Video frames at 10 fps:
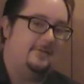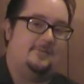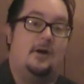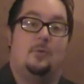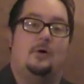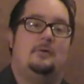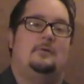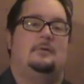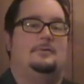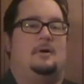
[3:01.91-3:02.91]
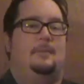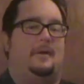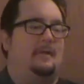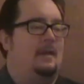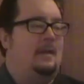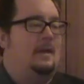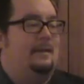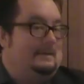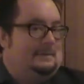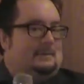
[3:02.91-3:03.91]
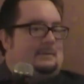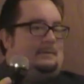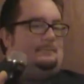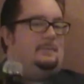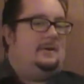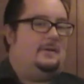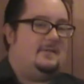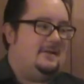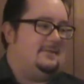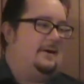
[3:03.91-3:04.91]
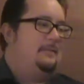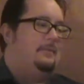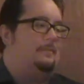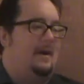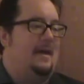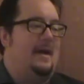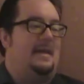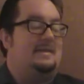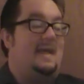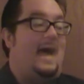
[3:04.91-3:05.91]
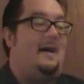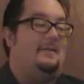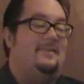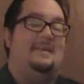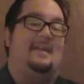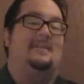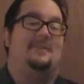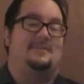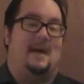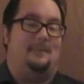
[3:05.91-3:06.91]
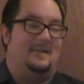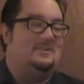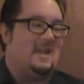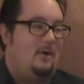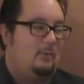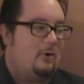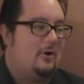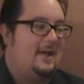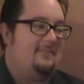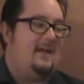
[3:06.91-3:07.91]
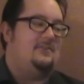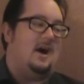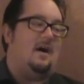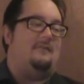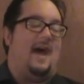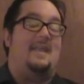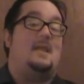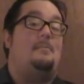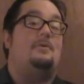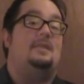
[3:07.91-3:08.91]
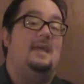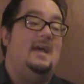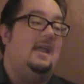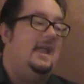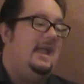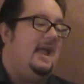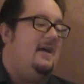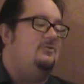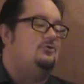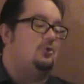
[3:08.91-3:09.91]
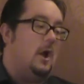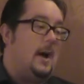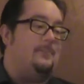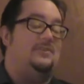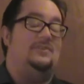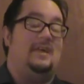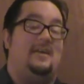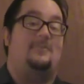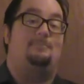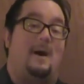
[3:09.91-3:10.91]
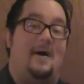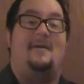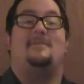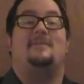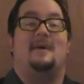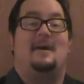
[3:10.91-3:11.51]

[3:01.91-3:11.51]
Sorry, Will. Sorry, buddy better luck next time. But uh, yeah, let's get into this top 10, shall we? We're going to kick things off at number 10. He has dropped six spots.